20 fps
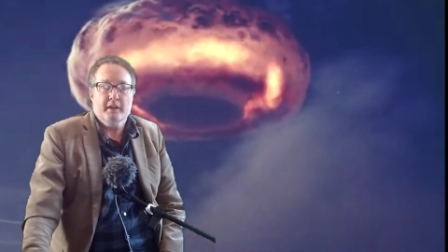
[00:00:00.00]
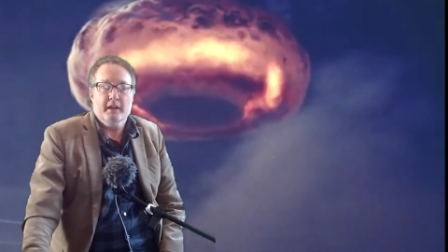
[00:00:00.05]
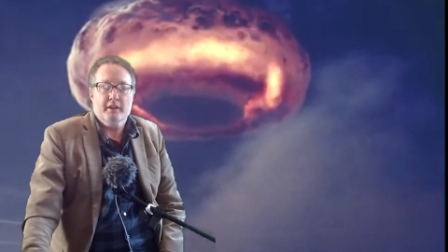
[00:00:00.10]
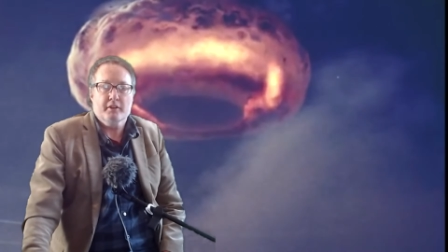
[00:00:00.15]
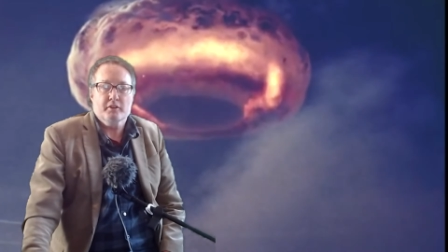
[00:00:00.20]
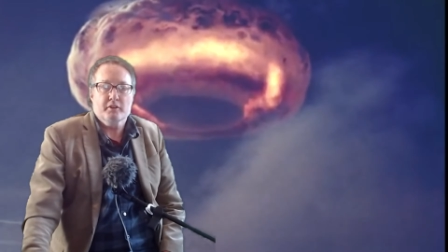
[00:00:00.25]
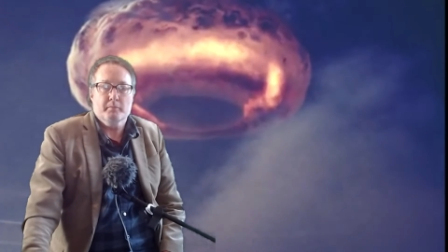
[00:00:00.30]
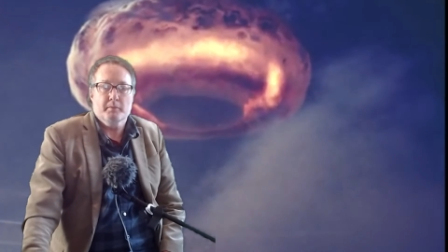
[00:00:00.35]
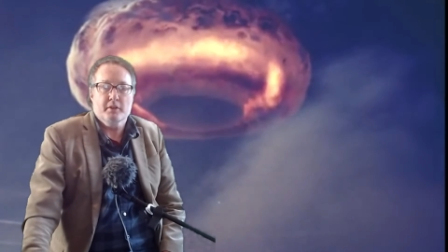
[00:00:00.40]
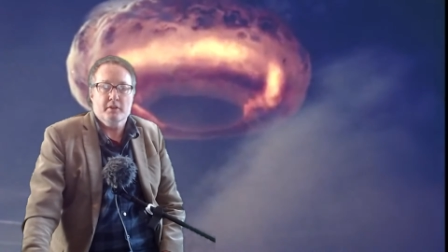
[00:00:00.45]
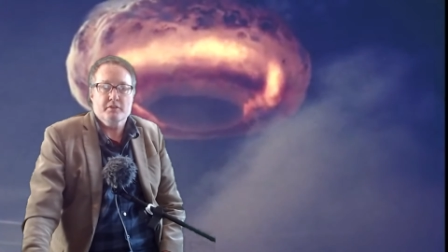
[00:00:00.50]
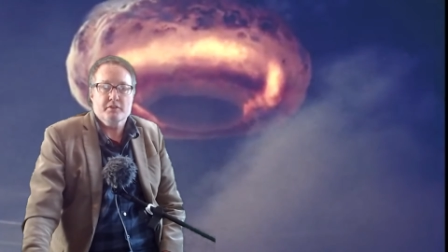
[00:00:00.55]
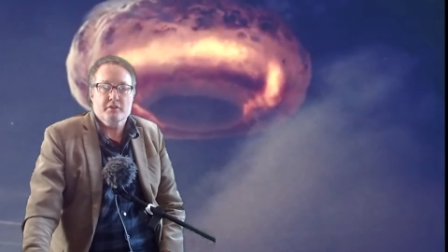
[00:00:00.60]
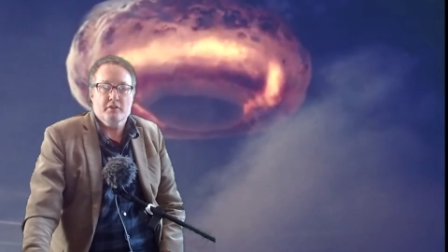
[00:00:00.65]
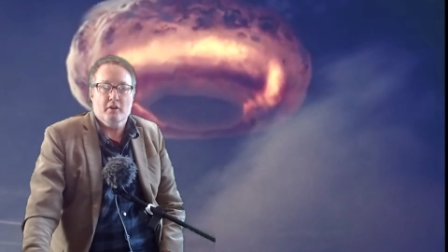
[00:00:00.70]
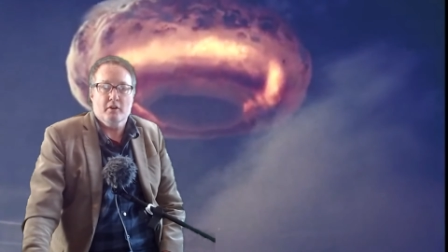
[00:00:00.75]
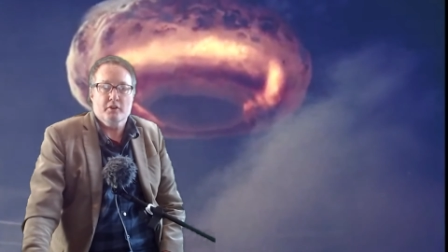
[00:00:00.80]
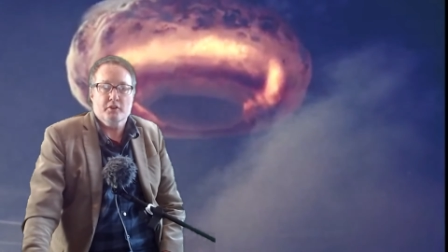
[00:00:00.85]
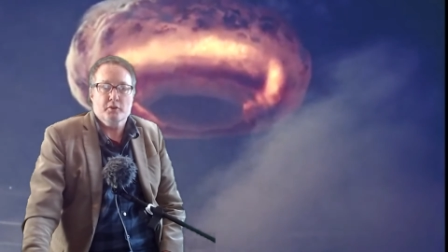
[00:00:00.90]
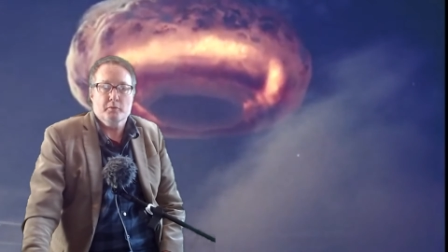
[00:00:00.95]
had to be
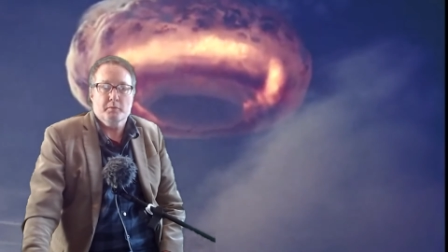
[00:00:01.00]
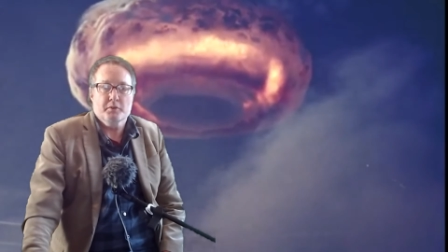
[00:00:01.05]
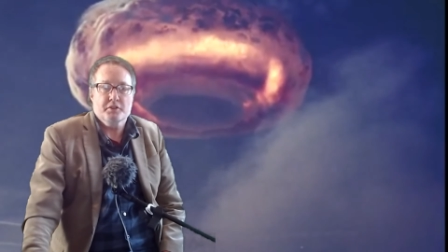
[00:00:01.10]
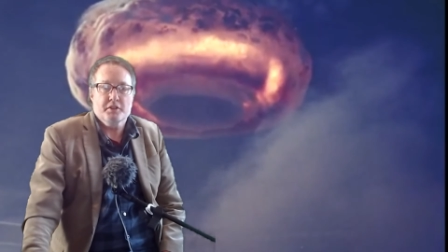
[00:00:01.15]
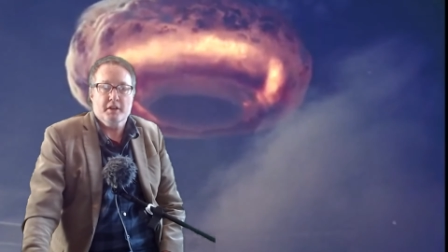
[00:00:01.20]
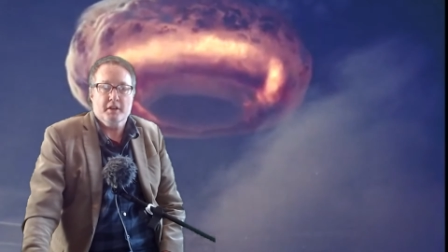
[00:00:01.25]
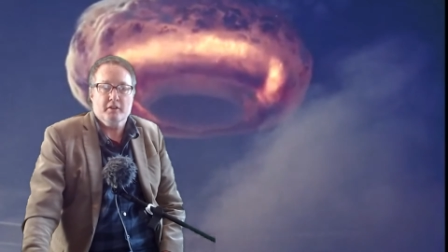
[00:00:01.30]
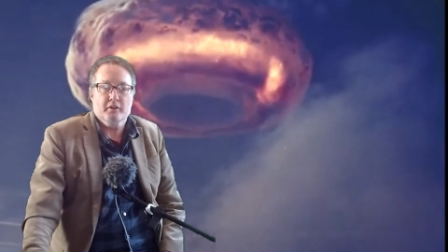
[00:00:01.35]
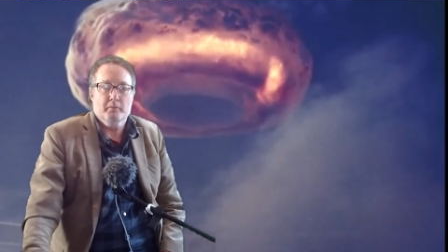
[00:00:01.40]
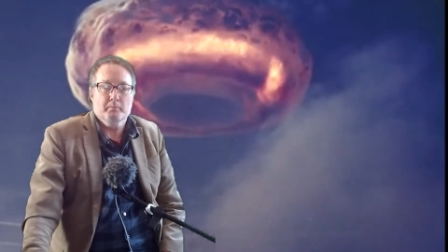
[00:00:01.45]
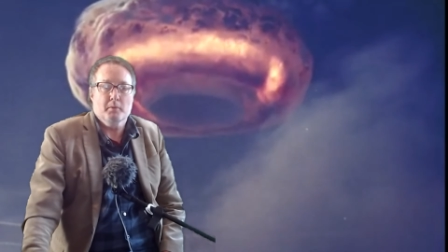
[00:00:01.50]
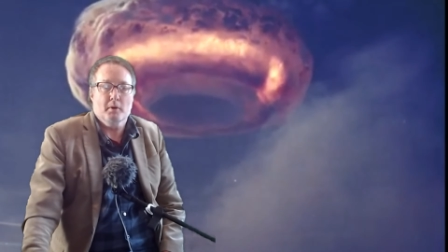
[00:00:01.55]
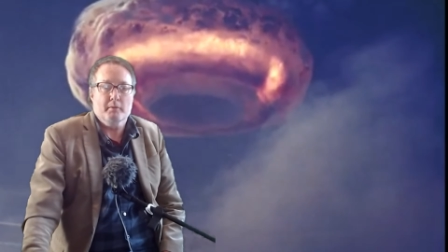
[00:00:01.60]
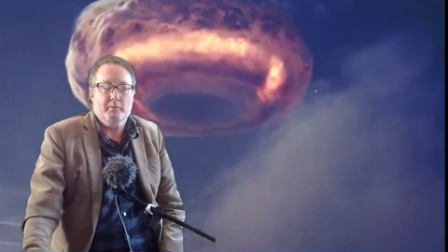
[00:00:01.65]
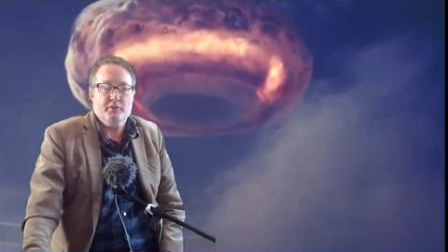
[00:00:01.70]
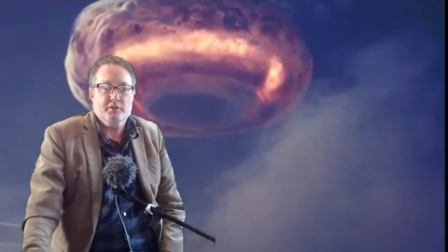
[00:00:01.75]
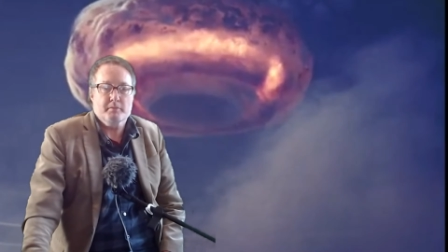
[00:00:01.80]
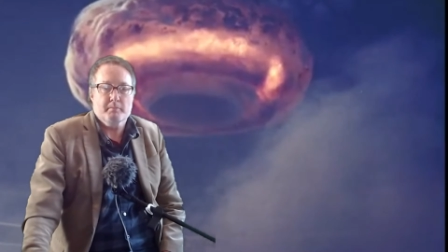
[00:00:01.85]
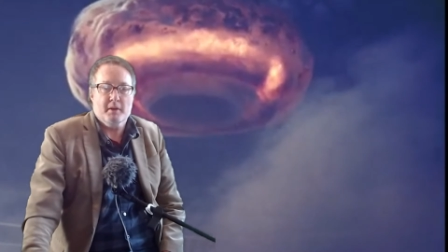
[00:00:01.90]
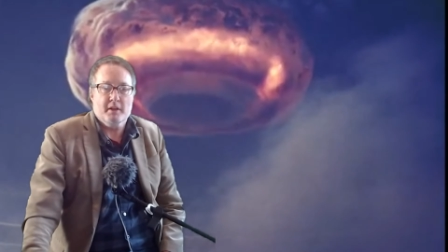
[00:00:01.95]
assigned to protect the
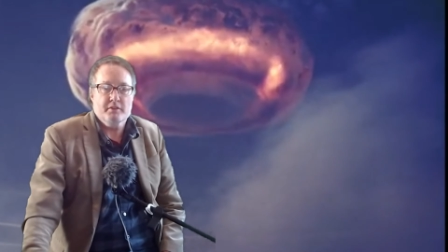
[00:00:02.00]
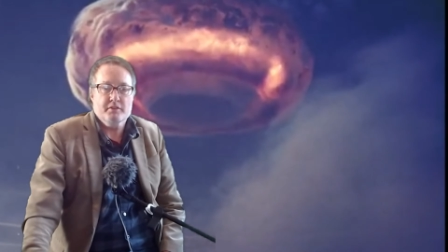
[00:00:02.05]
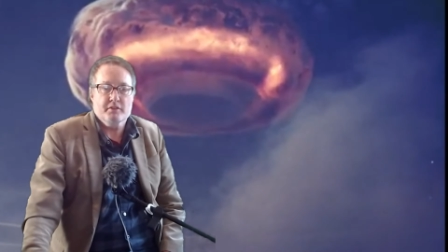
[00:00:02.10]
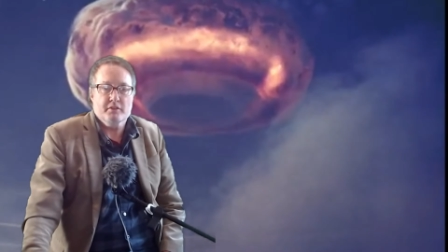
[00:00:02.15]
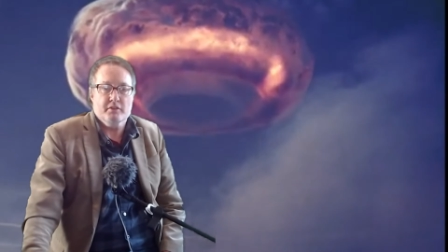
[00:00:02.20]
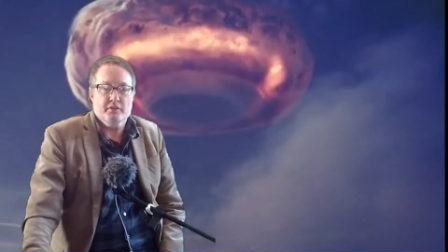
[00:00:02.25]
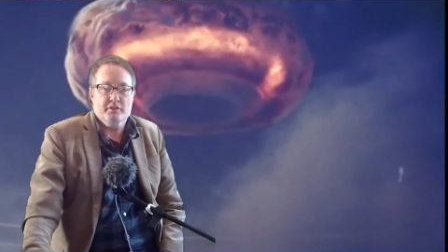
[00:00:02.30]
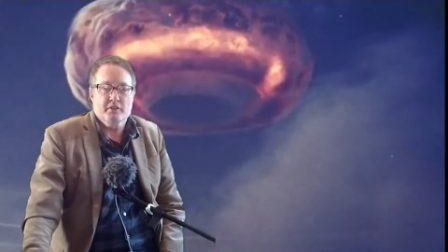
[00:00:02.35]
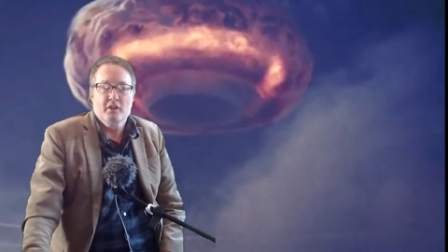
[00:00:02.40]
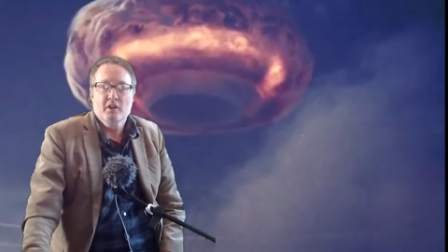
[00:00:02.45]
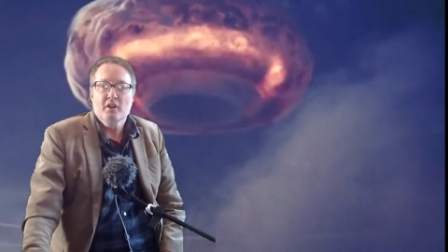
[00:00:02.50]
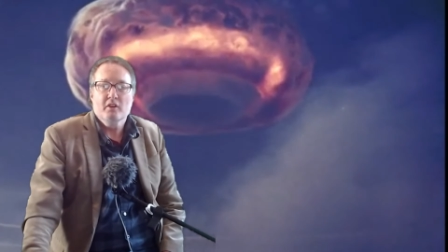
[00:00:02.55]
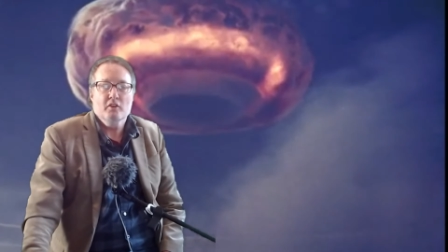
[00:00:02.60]
bombers' bases,